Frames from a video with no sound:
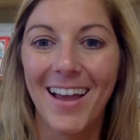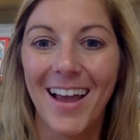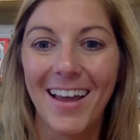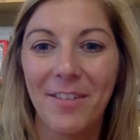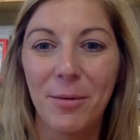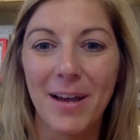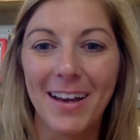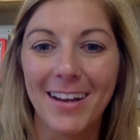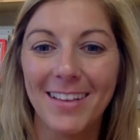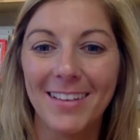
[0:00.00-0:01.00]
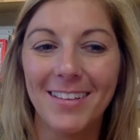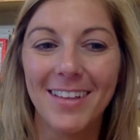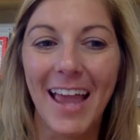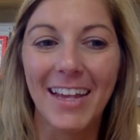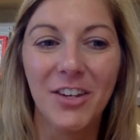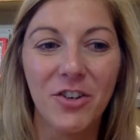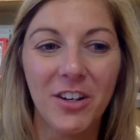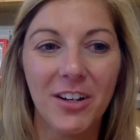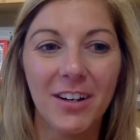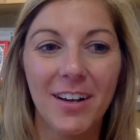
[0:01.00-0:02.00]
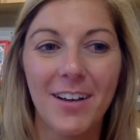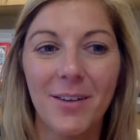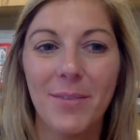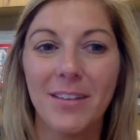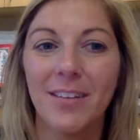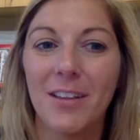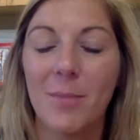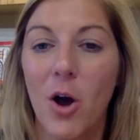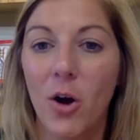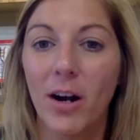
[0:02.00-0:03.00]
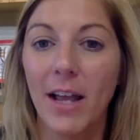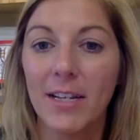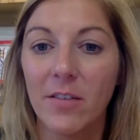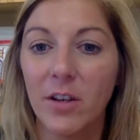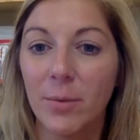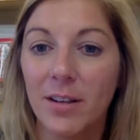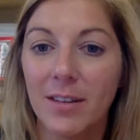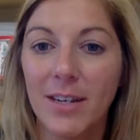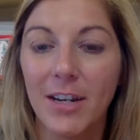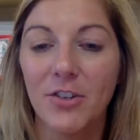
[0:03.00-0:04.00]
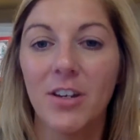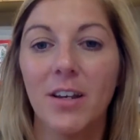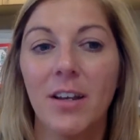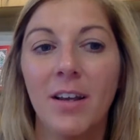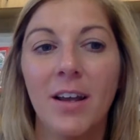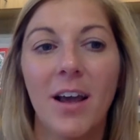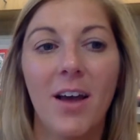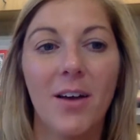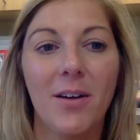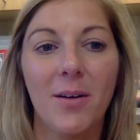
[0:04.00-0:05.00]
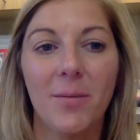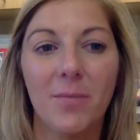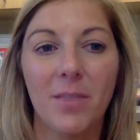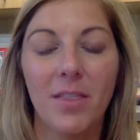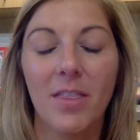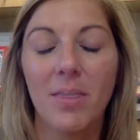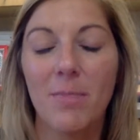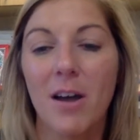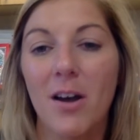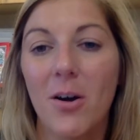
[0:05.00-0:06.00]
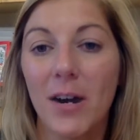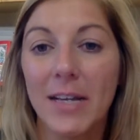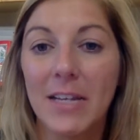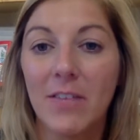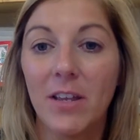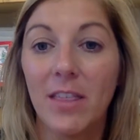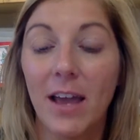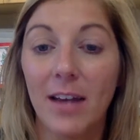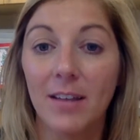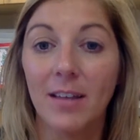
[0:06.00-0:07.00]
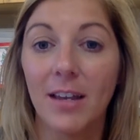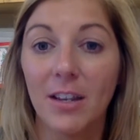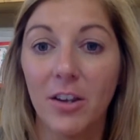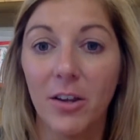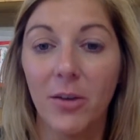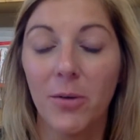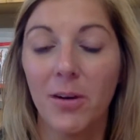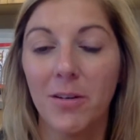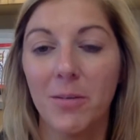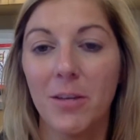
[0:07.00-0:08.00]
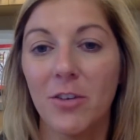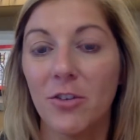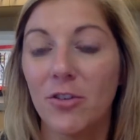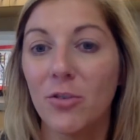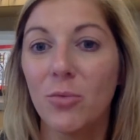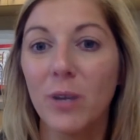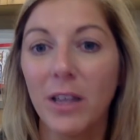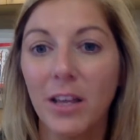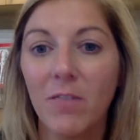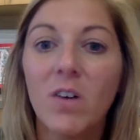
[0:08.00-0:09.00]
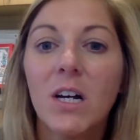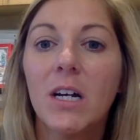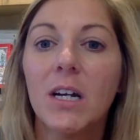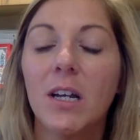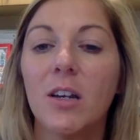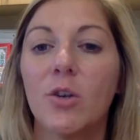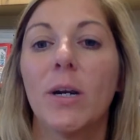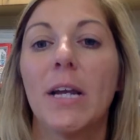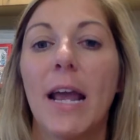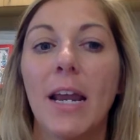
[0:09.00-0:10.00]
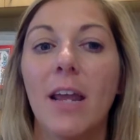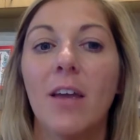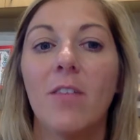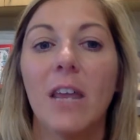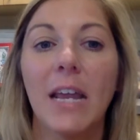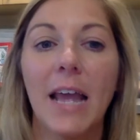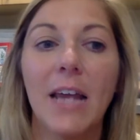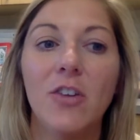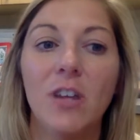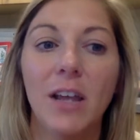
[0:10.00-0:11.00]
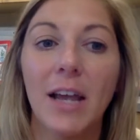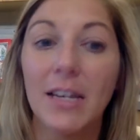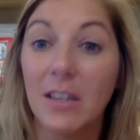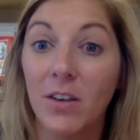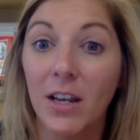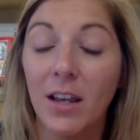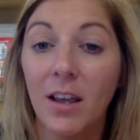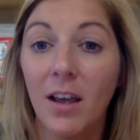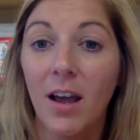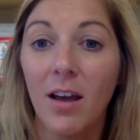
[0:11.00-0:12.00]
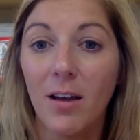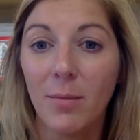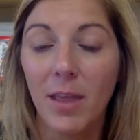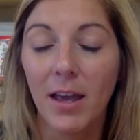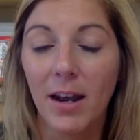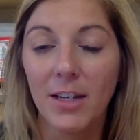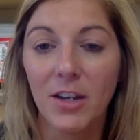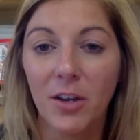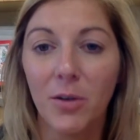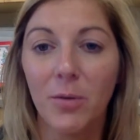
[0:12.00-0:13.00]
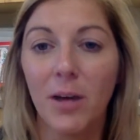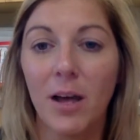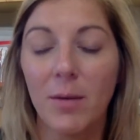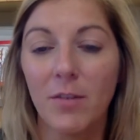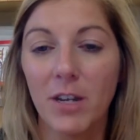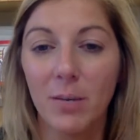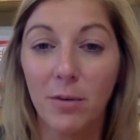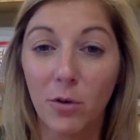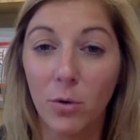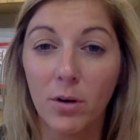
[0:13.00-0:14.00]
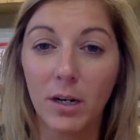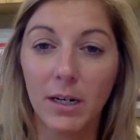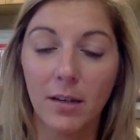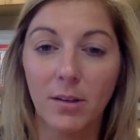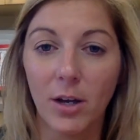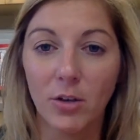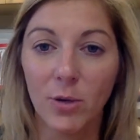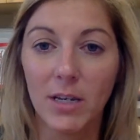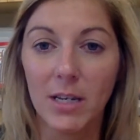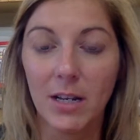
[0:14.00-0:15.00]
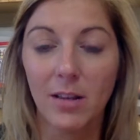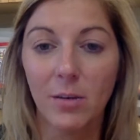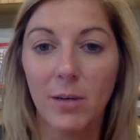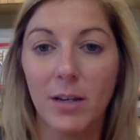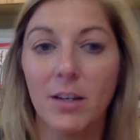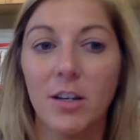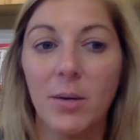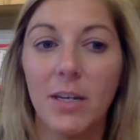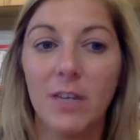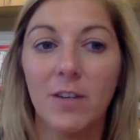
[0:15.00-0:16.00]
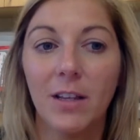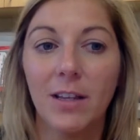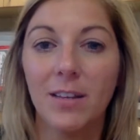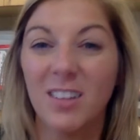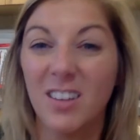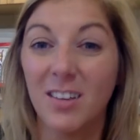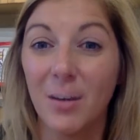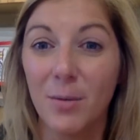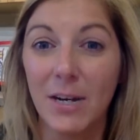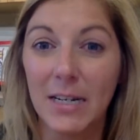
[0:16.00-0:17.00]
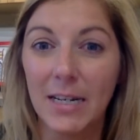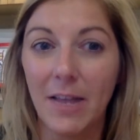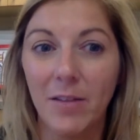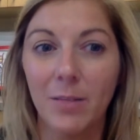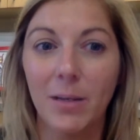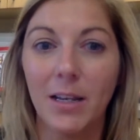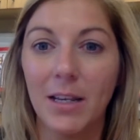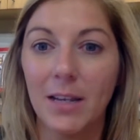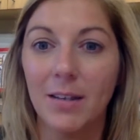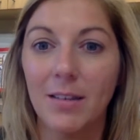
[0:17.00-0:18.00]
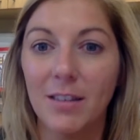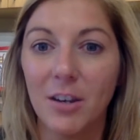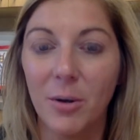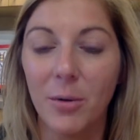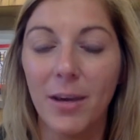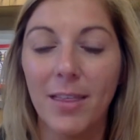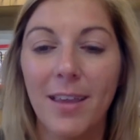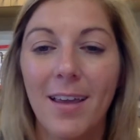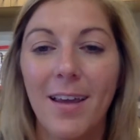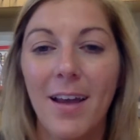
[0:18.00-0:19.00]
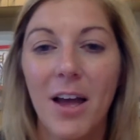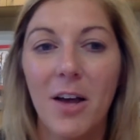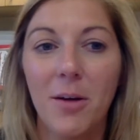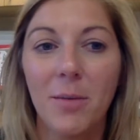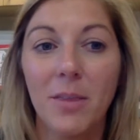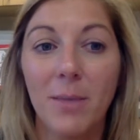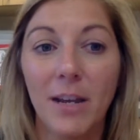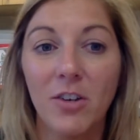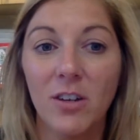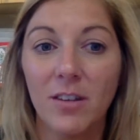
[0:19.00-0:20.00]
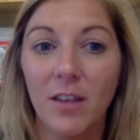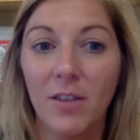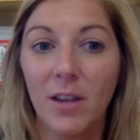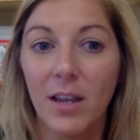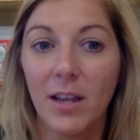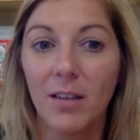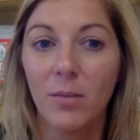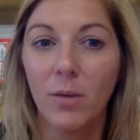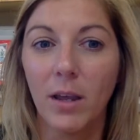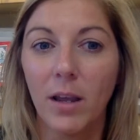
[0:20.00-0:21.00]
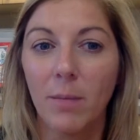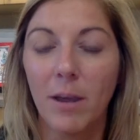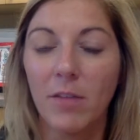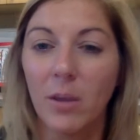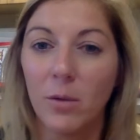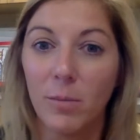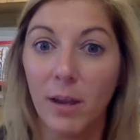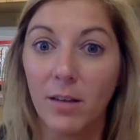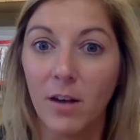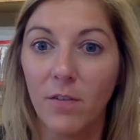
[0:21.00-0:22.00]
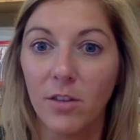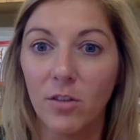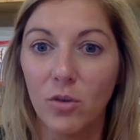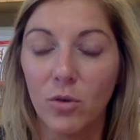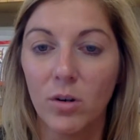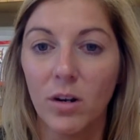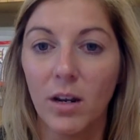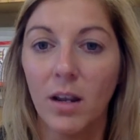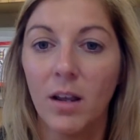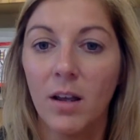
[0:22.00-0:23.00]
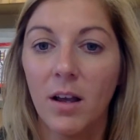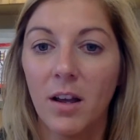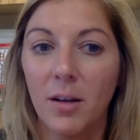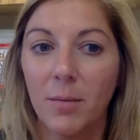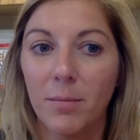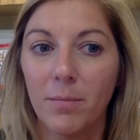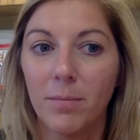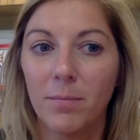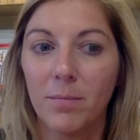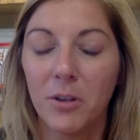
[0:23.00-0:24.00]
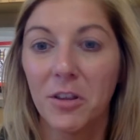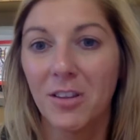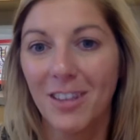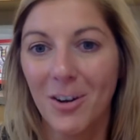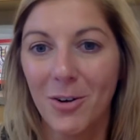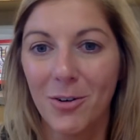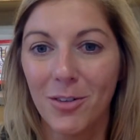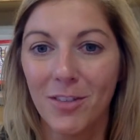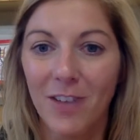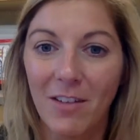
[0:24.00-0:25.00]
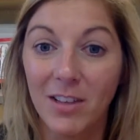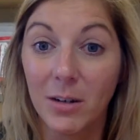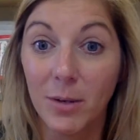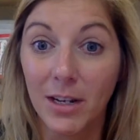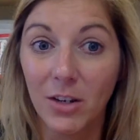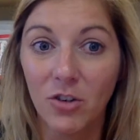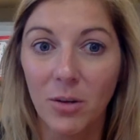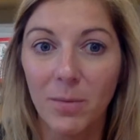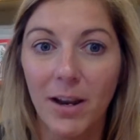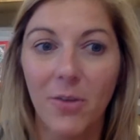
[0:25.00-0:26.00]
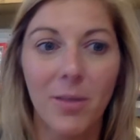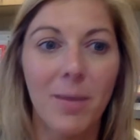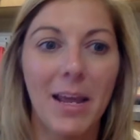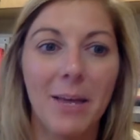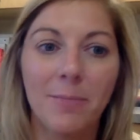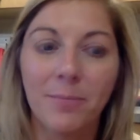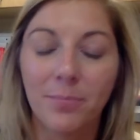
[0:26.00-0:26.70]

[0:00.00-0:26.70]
Hi everybody, this is Khaki Jeter. This is my art activity presentation. Um, my art activity that I decided to do is just a really fun, creative, and engaging activity that I do. I've done it before, and so I tweaked it a little bit to do it differently. Since it's summer, I didn't have as many kids to do it with. But the main gist of it is everything was based off the story um, or the song "The Five Little Monkeys Jumping on the Bed."